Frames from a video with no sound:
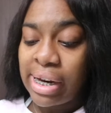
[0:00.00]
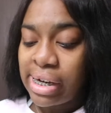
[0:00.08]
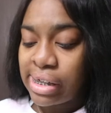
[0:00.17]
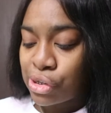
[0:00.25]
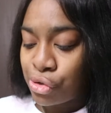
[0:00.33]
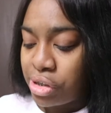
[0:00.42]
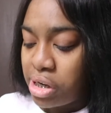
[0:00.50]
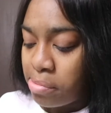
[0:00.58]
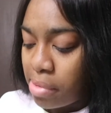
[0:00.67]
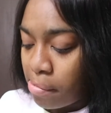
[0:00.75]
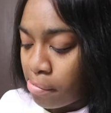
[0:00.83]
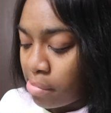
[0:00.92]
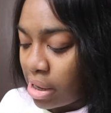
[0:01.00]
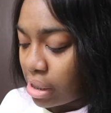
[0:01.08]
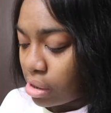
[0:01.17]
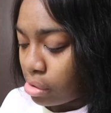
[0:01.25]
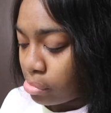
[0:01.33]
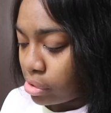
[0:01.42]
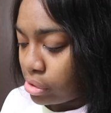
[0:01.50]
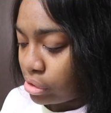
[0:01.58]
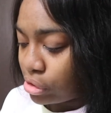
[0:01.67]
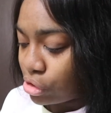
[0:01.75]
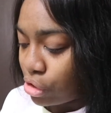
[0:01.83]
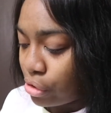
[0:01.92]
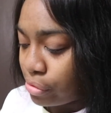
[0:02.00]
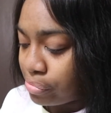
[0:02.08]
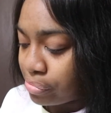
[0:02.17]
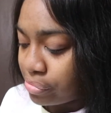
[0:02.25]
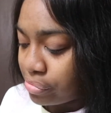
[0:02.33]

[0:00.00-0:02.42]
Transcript: it is cream makeup. So,